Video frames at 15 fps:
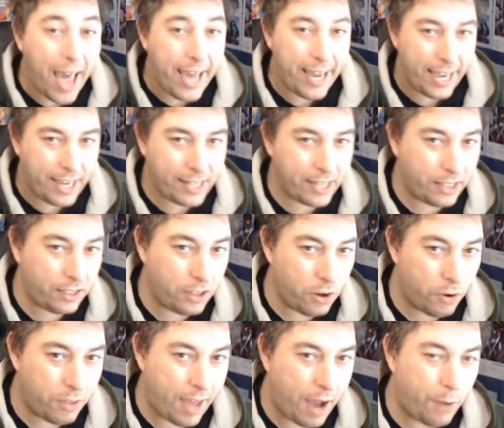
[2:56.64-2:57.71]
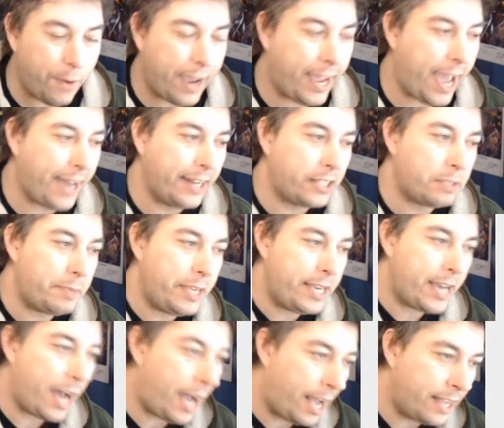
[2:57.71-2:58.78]
it didn't go that way. And it's
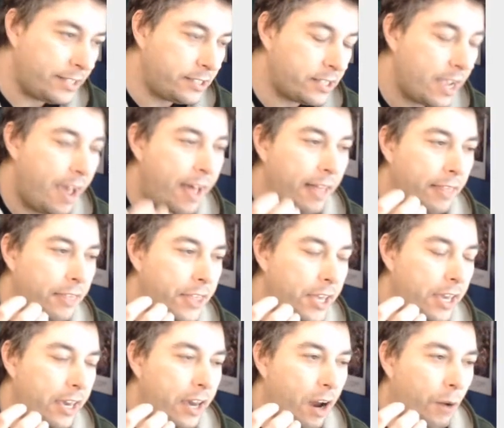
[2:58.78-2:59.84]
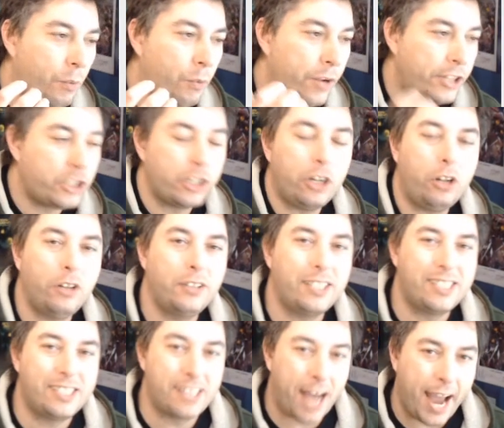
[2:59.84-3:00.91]
because the original
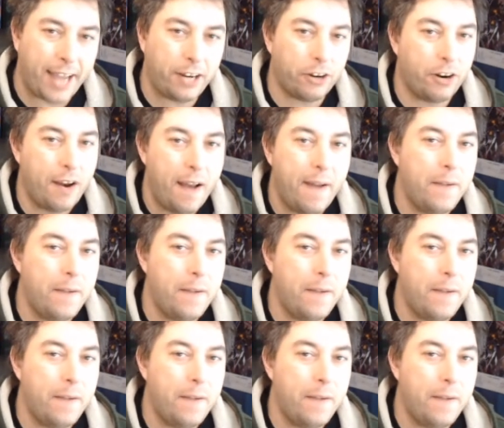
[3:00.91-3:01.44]
designer